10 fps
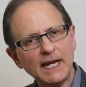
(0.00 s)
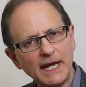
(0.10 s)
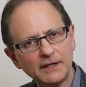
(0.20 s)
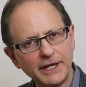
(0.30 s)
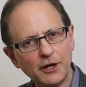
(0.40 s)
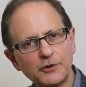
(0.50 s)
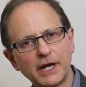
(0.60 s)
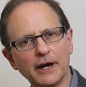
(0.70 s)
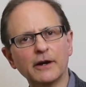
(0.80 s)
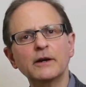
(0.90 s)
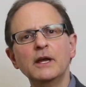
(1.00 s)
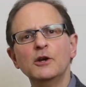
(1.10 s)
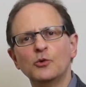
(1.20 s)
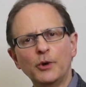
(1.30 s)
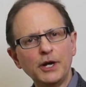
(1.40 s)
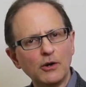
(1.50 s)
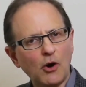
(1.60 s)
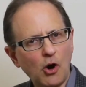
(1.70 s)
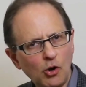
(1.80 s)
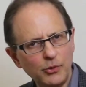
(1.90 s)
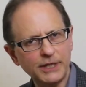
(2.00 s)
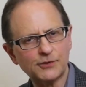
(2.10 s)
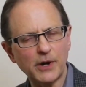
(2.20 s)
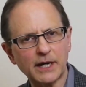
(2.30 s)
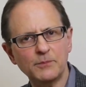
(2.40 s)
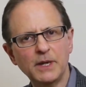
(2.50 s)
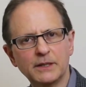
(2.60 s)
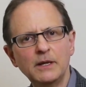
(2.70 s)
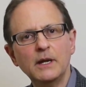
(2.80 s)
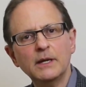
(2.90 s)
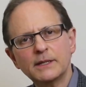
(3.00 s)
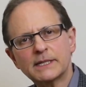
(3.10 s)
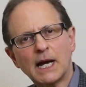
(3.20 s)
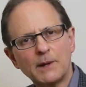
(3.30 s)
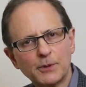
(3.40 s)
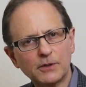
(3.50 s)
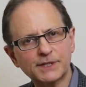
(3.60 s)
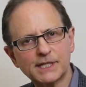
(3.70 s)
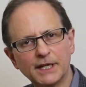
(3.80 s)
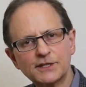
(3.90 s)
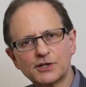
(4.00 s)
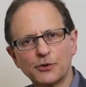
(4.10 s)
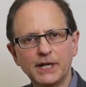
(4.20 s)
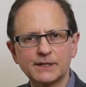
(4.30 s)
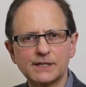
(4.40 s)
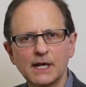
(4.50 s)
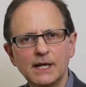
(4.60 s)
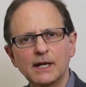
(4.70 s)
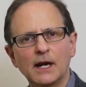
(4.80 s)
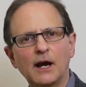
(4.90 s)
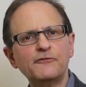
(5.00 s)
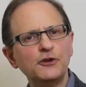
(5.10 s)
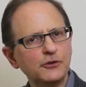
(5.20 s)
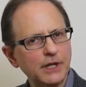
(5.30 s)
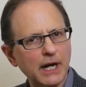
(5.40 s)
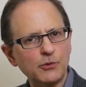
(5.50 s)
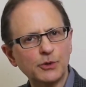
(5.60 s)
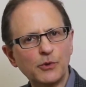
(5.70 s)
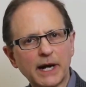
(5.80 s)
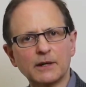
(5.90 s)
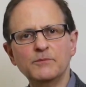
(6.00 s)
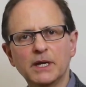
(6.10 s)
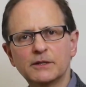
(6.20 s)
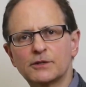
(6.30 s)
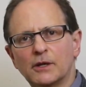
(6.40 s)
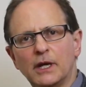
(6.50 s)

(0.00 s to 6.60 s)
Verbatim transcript: Heliocare, we always recommend topical sunscreens. A few that I would recommend